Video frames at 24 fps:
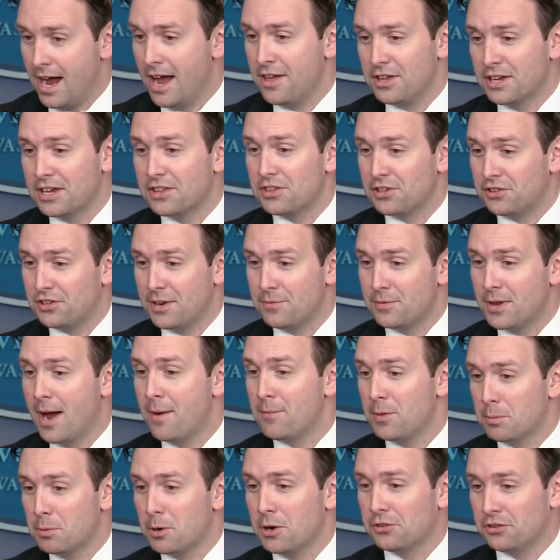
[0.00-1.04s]
think at the same
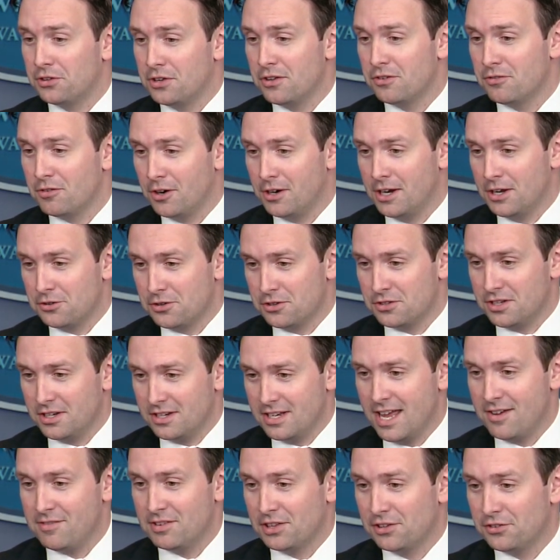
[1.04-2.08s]
time the president is very interested
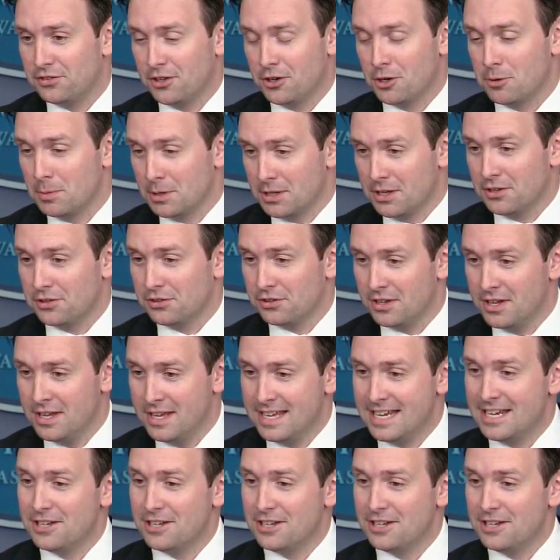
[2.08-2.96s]
in having this dinner because